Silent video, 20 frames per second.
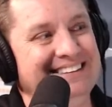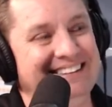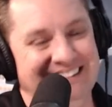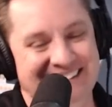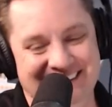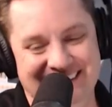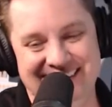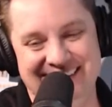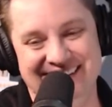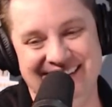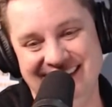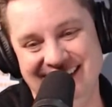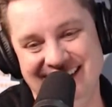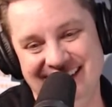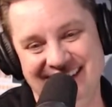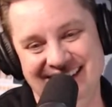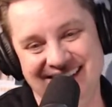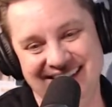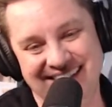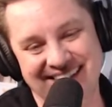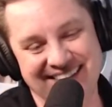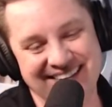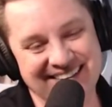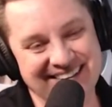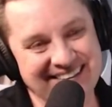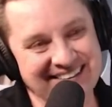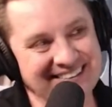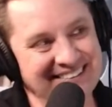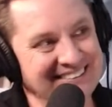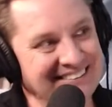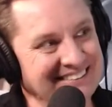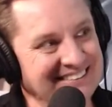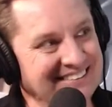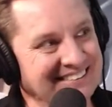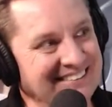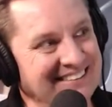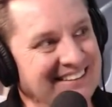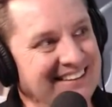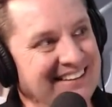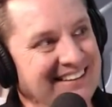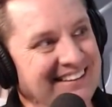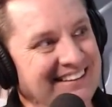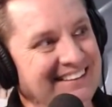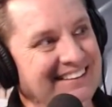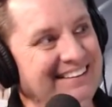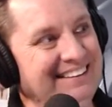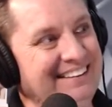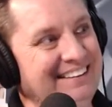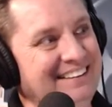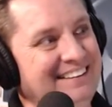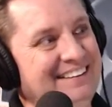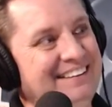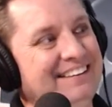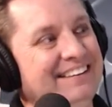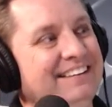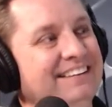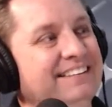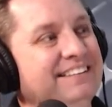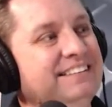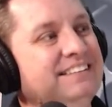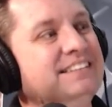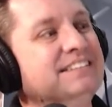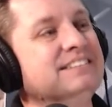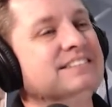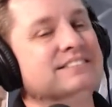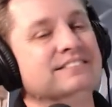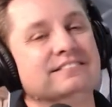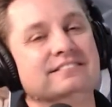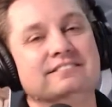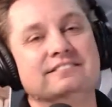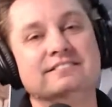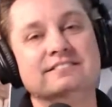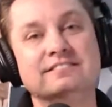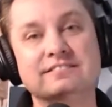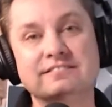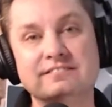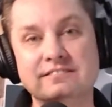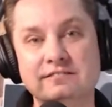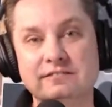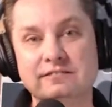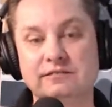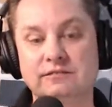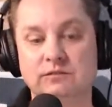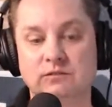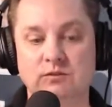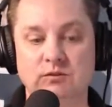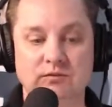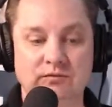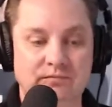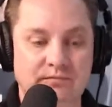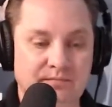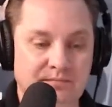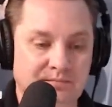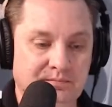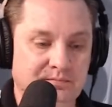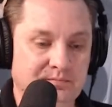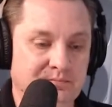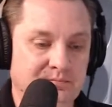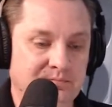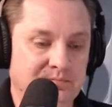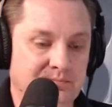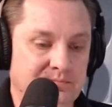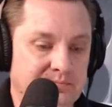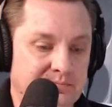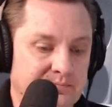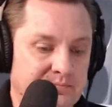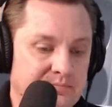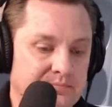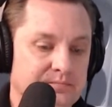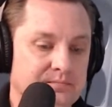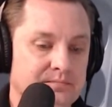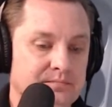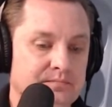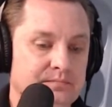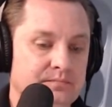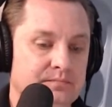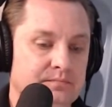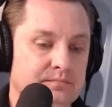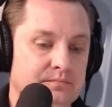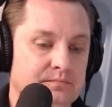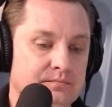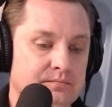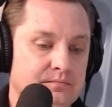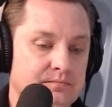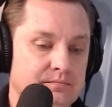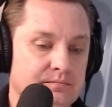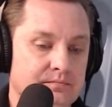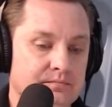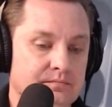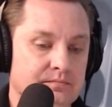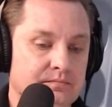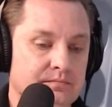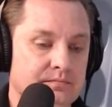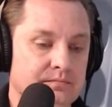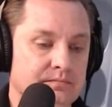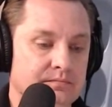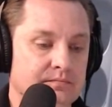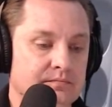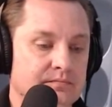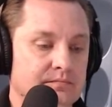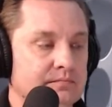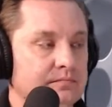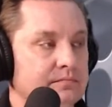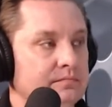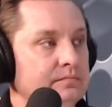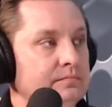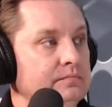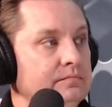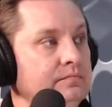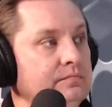The person shown says nothing.